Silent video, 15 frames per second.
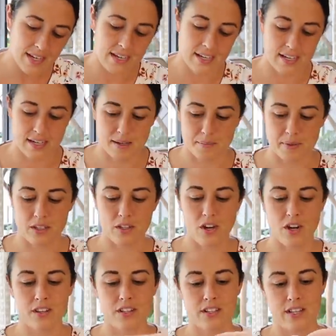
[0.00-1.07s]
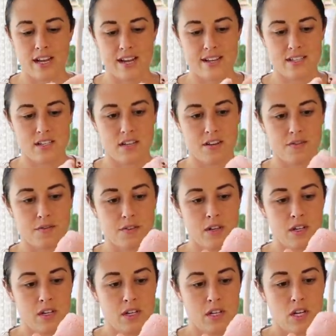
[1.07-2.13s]
But along the lines of
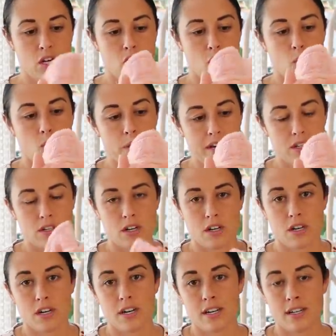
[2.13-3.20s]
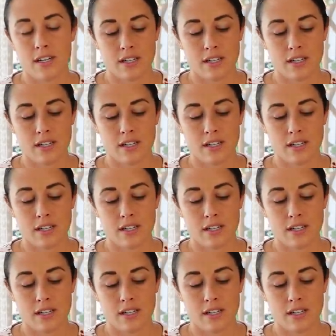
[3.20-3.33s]
winter,